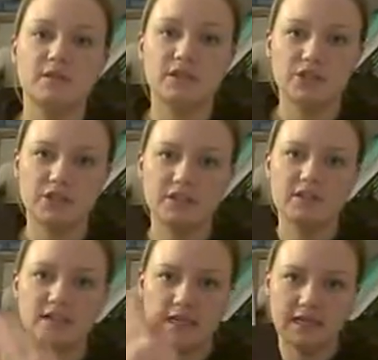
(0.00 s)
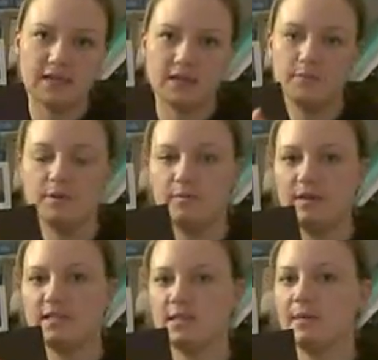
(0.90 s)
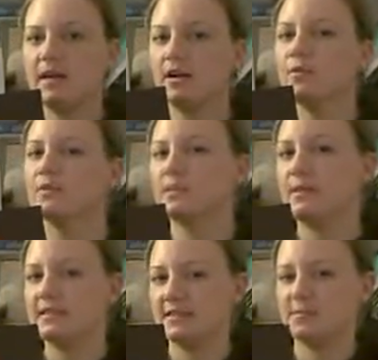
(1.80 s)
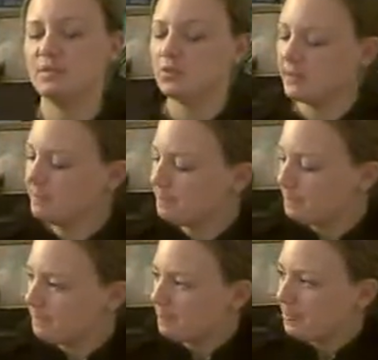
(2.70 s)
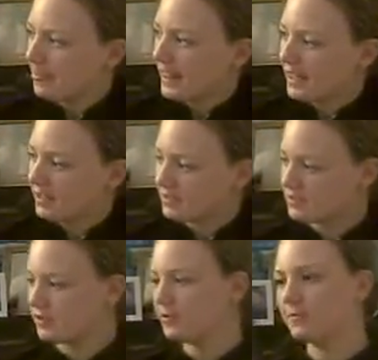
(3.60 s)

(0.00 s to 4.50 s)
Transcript: picture, cut it up, paste it back on with spaces in between. So